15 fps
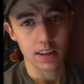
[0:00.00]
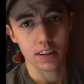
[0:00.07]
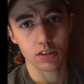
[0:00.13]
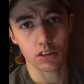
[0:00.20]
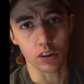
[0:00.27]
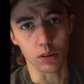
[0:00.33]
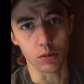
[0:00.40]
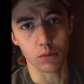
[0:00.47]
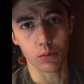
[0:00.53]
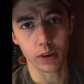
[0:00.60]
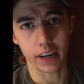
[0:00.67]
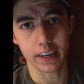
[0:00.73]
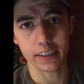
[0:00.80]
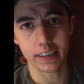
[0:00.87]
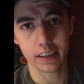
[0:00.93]
So, what
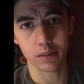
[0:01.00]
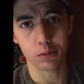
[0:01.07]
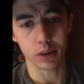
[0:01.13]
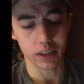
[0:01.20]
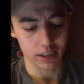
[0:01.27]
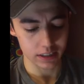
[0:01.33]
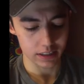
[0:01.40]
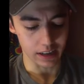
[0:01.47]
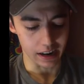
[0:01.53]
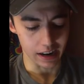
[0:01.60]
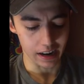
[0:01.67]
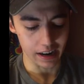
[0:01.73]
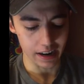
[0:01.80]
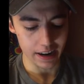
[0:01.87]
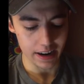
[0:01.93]
I did was
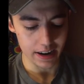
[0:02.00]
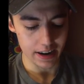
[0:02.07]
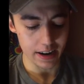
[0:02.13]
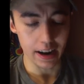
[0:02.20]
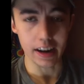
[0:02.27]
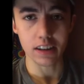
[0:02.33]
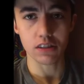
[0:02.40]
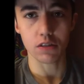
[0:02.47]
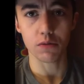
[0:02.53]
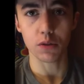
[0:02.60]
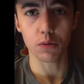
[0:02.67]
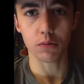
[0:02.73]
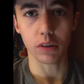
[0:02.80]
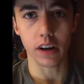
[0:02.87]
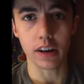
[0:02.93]
I asked a
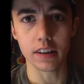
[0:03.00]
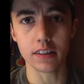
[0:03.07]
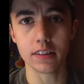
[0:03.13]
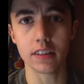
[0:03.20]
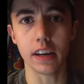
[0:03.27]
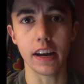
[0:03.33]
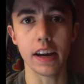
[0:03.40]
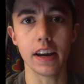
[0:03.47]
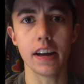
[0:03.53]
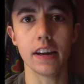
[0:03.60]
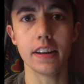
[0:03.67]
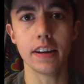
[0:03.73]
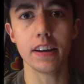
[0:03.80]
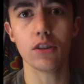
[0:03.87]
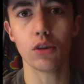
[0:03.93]
few friends
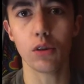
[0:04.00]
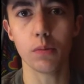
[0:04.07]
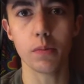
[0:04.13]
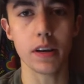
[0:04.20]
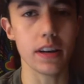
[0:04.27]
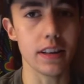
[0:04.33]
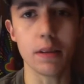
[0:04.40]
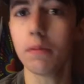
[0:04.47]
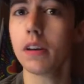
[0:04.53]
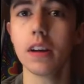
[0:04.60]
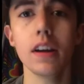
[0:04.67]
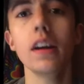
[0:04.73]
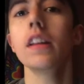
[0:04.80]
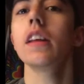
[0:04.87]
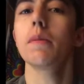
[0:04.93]
and they told me,
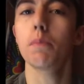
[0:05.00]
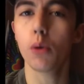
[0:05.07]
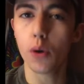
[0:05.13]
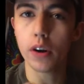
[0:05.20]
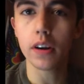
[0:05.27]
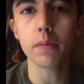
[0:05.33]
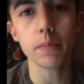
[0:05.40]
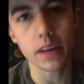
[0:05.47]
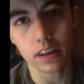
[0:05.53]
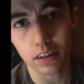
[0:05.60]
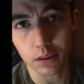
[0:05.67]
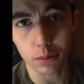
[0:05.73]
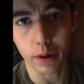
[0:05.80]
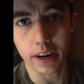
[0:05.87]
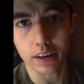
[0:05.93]
they pointed me to
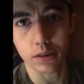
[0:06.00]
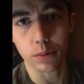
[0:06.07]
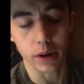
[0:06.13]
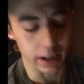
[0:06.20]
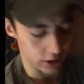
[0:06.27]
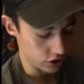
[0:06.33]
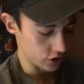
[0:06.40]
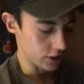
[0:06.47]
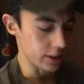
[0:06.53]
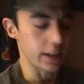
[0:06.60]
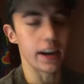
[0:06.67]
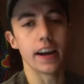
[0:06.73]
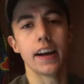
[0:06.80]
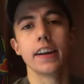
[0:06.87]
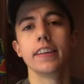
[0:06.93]
the right direction,
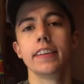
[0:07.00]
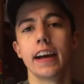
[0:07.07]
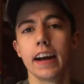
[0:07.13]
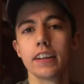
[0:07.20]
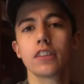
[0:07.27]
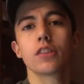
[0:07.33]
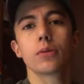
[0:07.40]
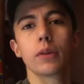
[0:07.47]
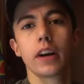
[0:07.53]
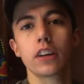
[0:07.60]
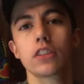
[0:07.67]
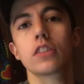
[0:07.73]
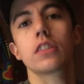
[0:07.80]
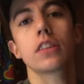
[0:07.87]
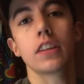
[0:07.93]
and that
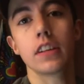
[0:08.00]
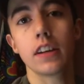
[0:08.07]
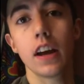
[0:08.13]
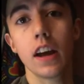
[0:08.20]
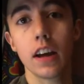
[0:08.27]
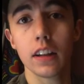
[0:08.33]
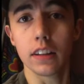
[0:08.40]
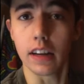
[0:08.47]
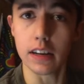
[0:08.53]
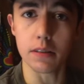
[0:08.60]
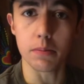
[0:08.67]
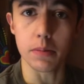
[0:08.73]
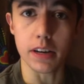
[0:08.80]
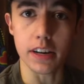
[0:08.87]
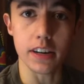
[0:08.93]
direction
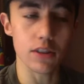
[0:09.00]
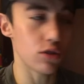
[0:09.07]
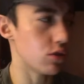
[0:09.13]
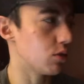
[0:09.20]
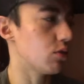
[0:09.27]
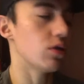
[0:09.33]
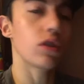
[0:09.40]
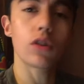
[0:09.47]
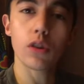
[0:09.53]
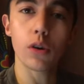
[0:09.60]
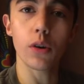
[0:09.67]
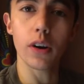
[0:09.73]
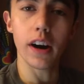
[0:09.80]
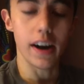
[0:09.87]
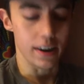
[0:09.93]
led me to the
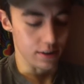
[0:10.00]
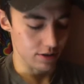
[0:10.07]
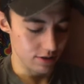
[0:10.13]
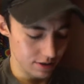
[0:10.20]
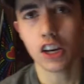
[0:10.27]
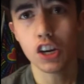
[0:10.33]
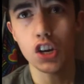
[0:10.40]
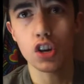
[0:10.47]
courthouse.